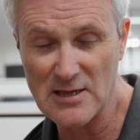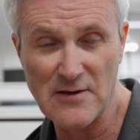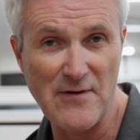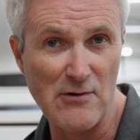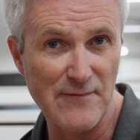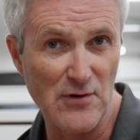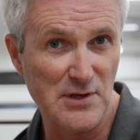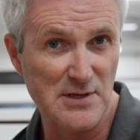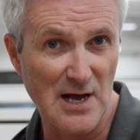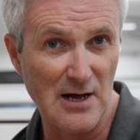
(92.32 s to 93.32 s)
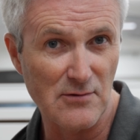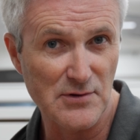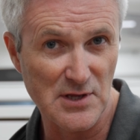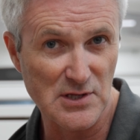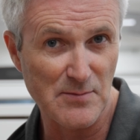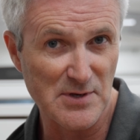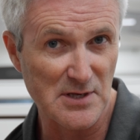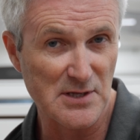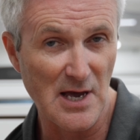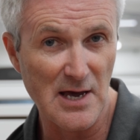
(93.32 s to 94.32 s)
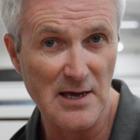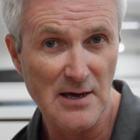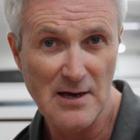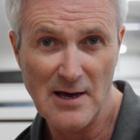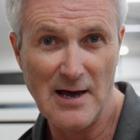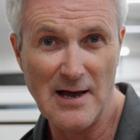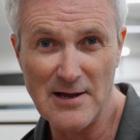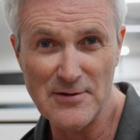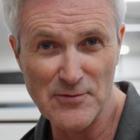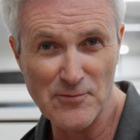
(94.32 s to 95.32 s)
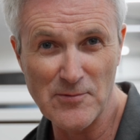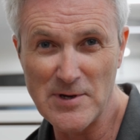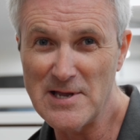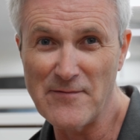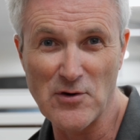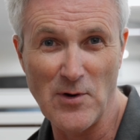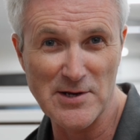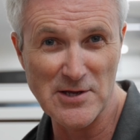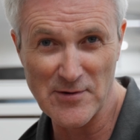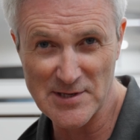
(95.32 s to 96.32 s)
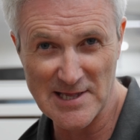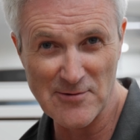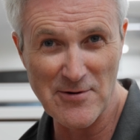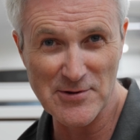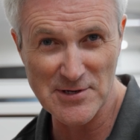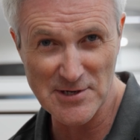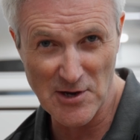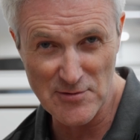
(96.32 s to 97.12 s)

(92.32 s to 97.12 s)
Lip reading: a very versatile system, as I say, and we never quite know exactly where it's going to go